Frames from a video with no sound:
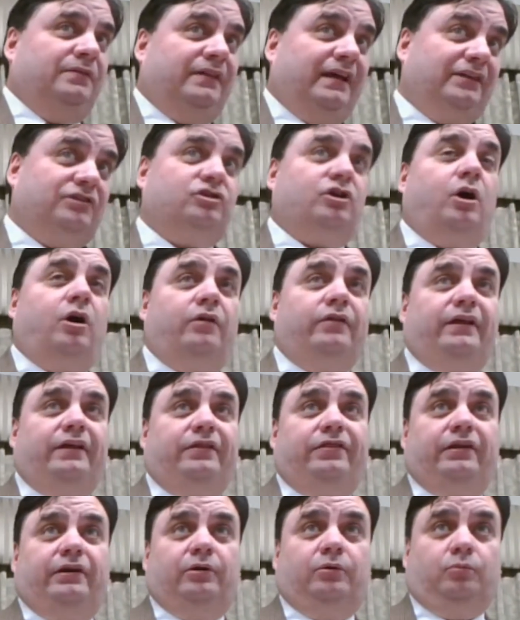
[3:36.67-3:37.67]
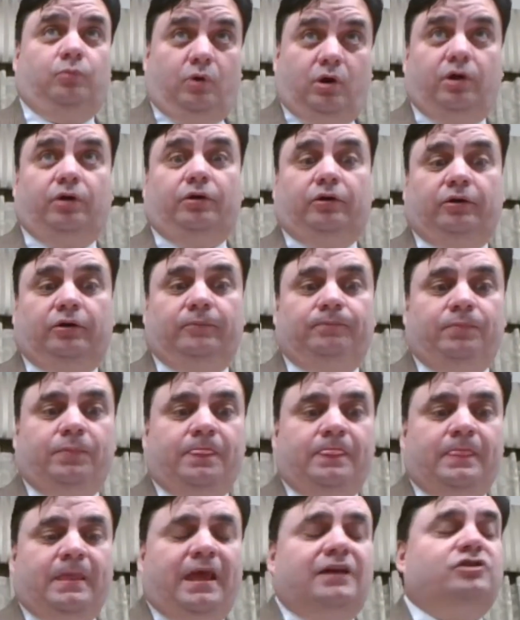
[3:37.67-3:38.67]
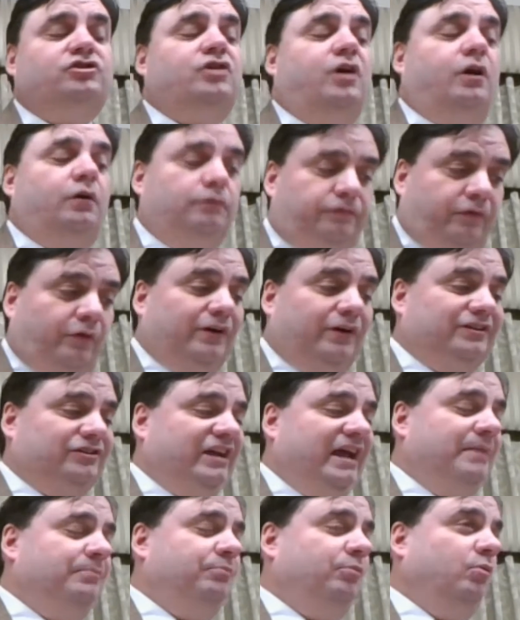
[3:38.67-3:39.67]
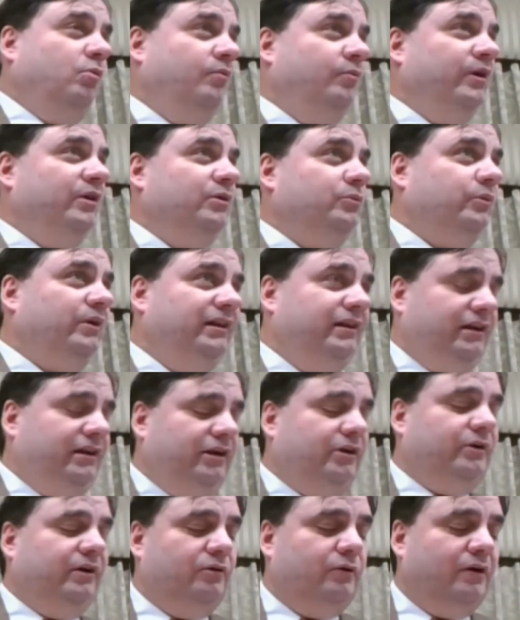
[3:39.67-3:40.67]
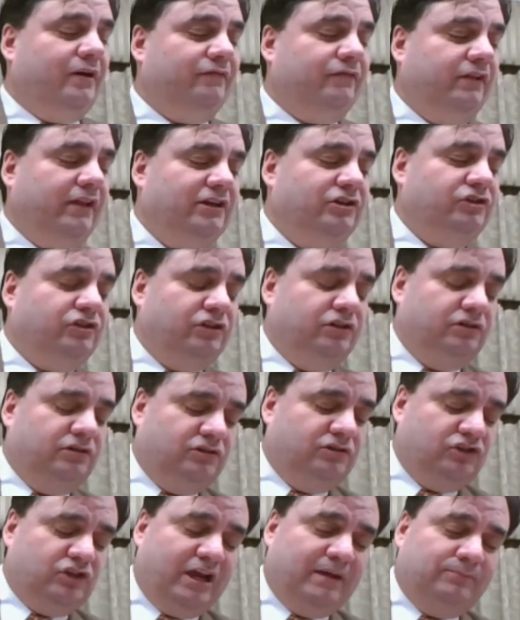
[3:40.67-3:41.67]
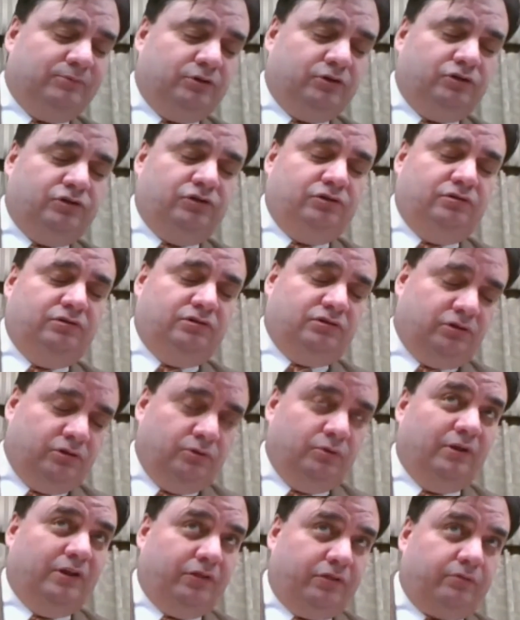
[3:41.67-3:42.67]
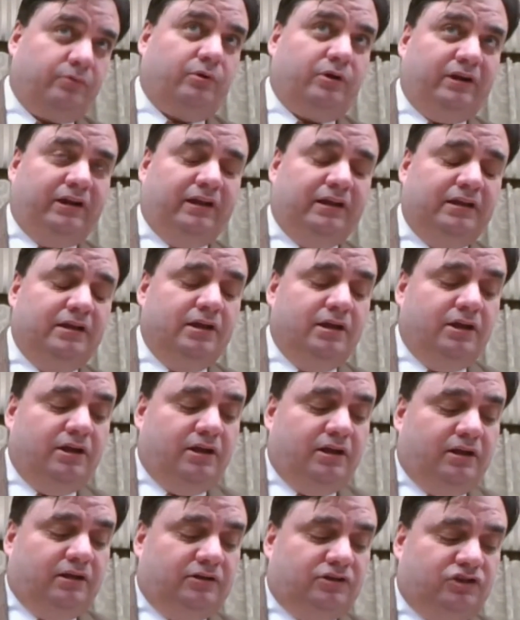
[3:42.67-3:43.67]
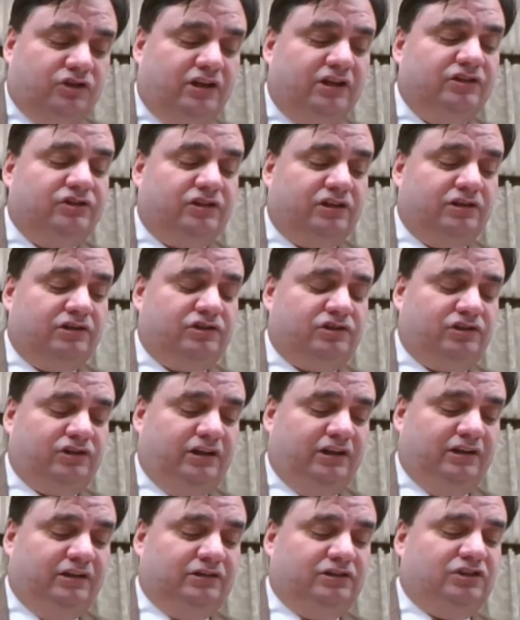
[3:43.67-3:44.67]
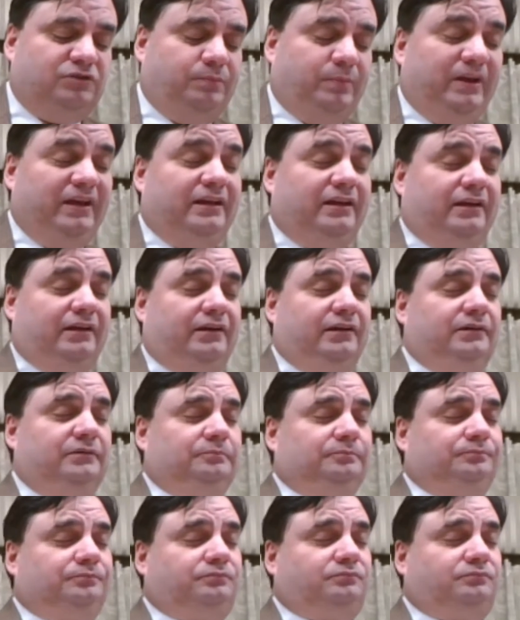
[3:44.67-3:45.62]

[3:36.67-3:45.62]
That's all that there were. So, for example, when we read here in Revelation chapters 2 and 3, Jesus is speaking